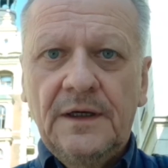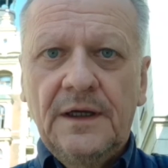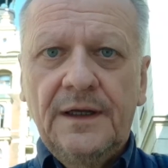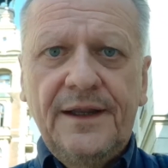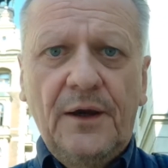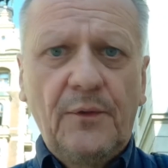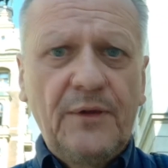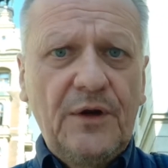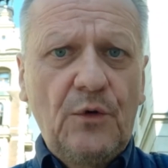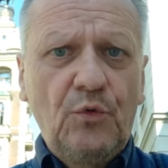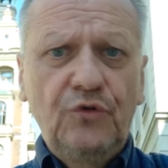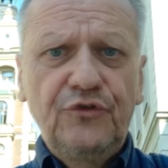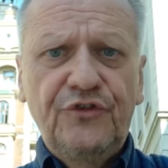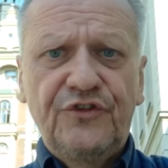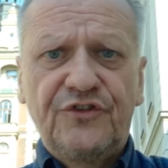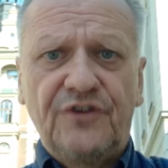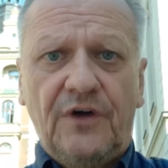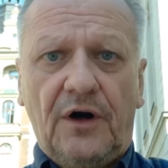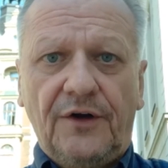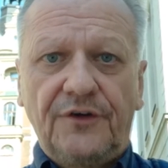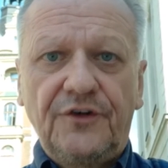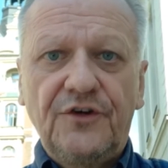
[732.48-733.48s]
Now, it all
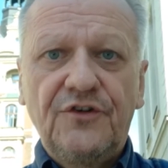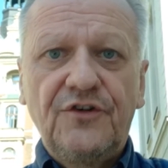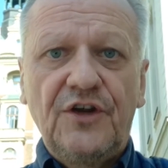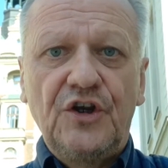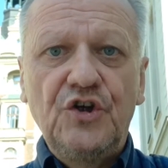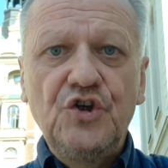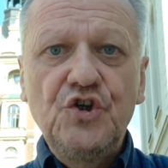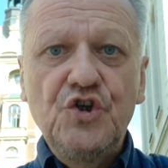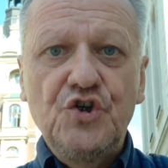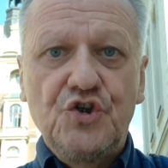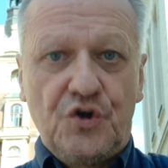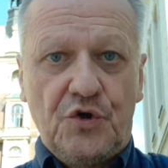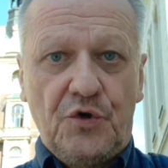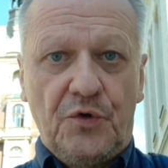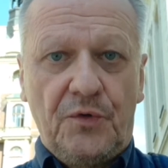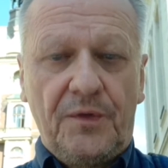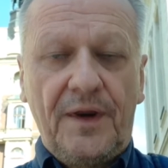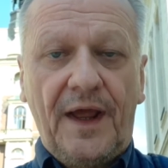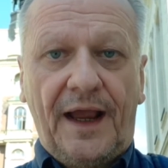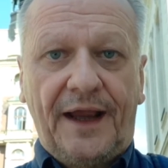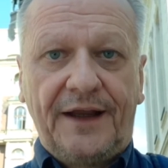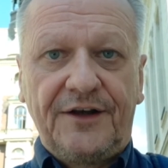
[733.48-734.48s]
started in
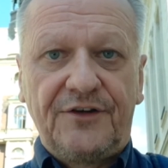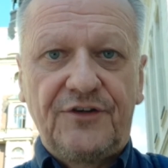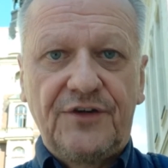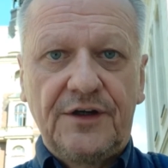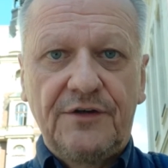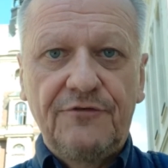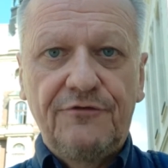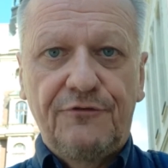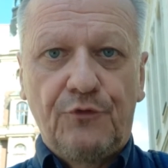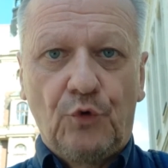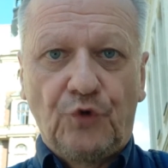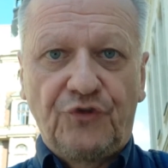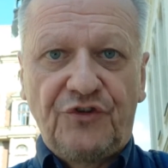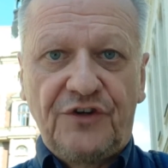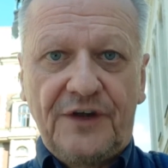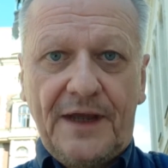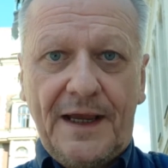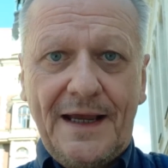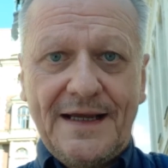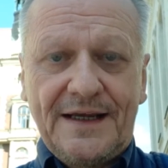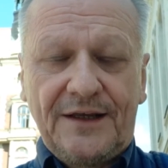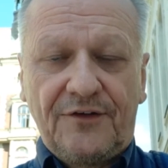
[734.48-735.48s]
June
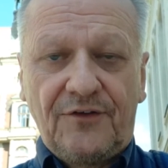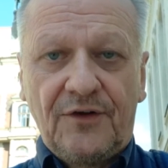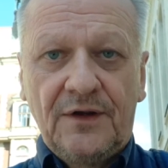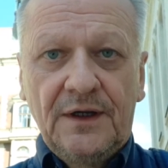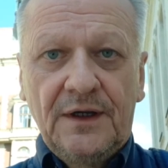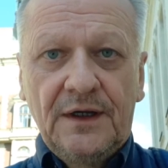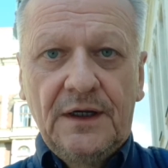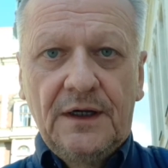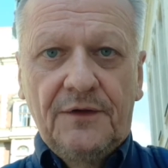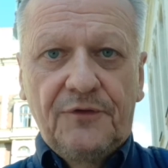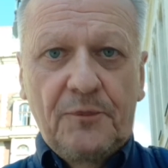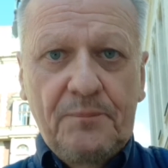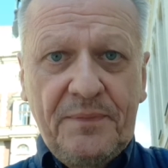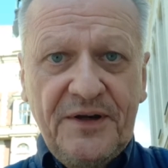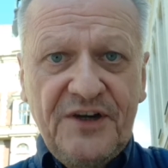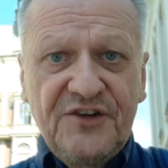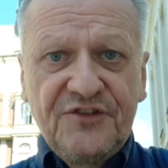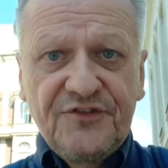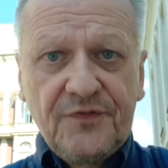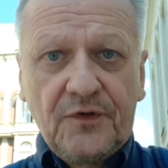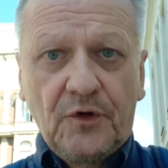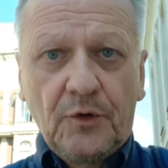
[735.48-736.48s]
1848. The
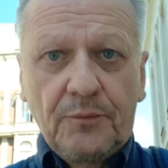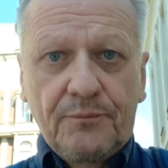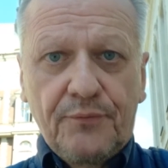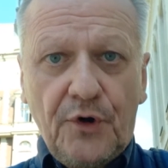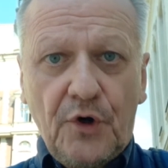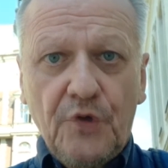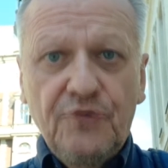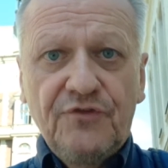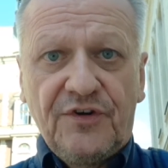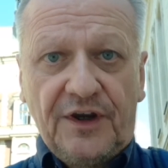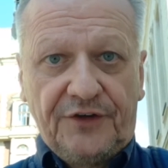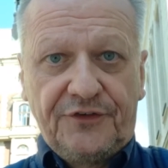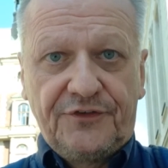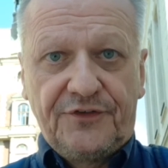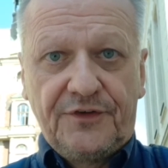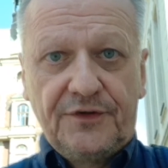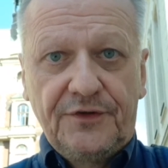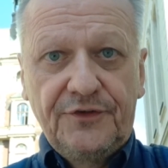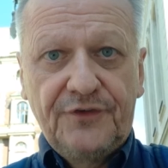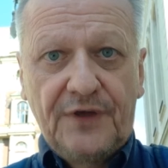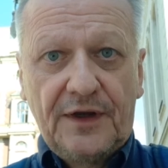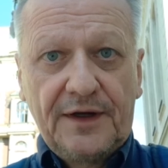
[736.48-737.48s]
peaceful
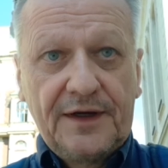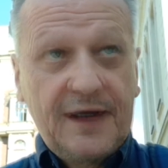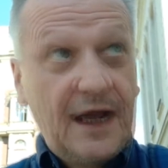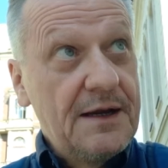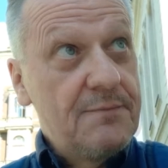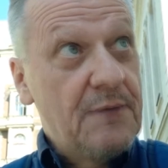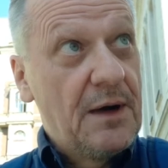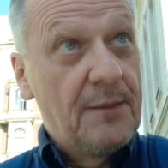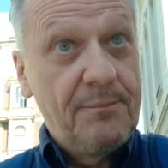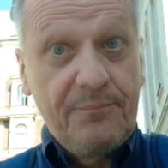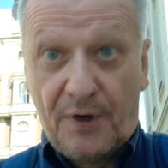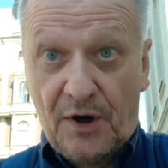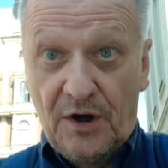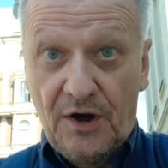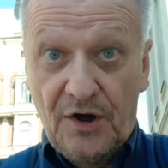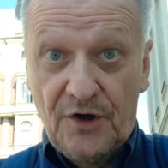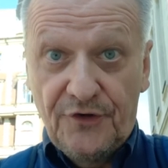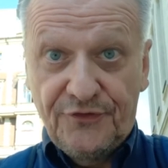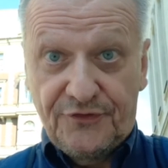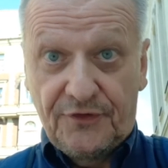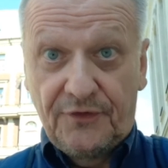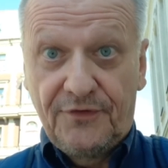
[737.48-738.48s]
protesters came up
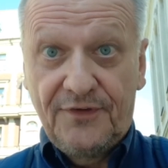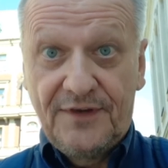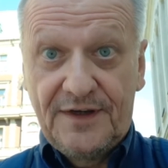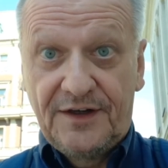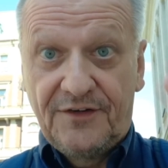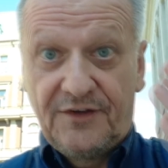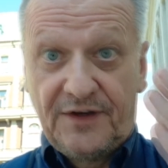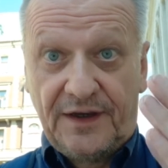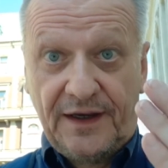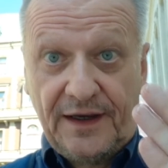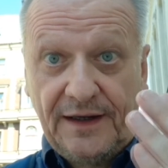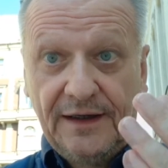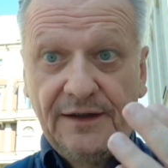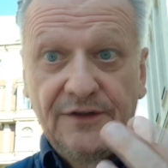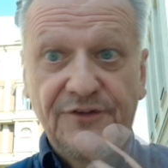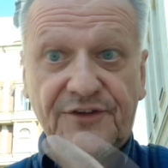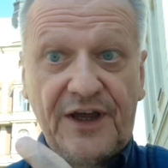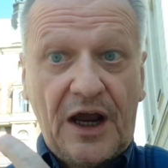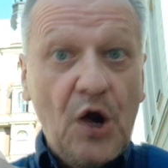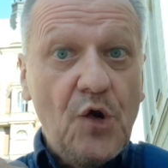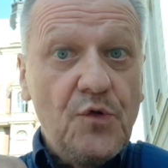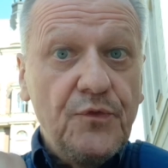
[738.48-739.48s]
past the theatre here,
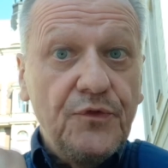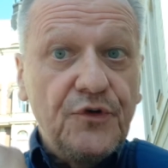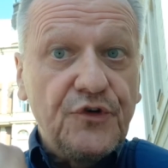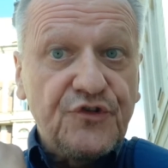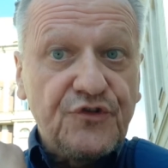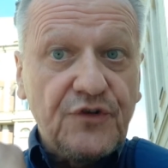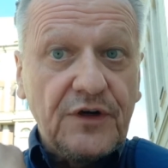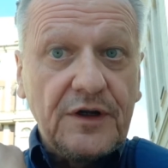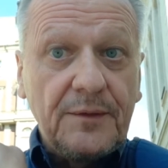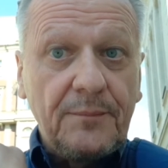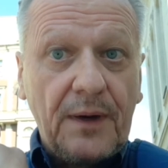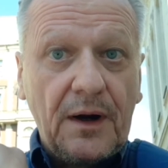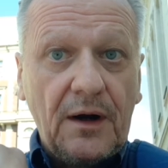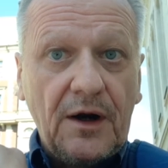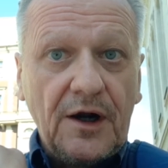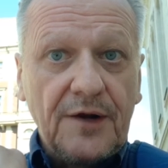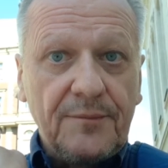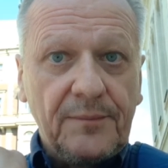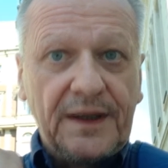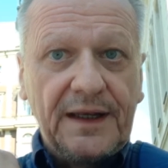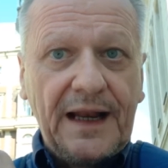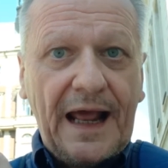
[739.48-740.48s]
down the street
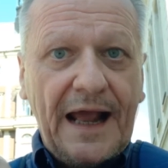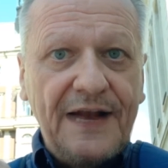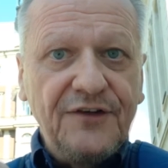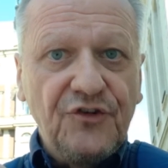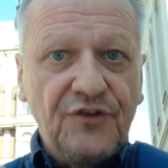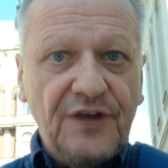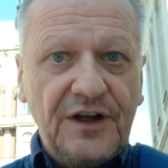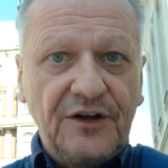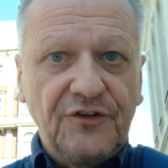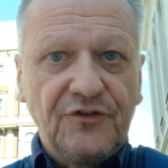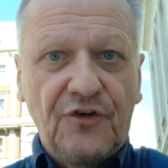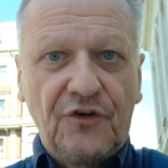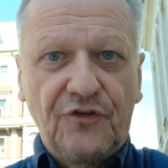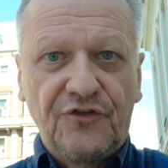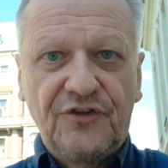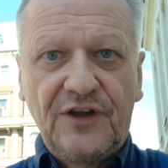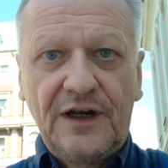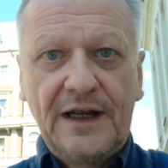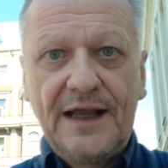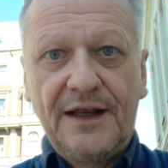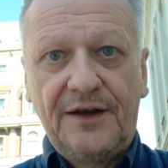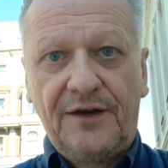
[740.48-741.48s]
behind me, and entered into
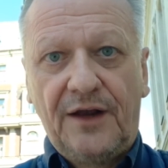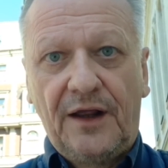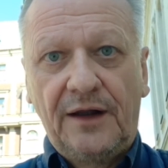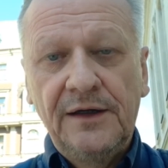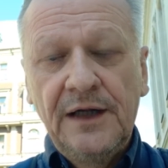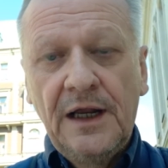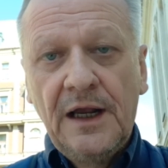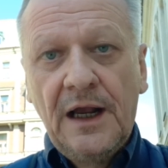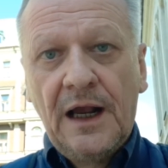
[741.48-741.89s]
Soletna.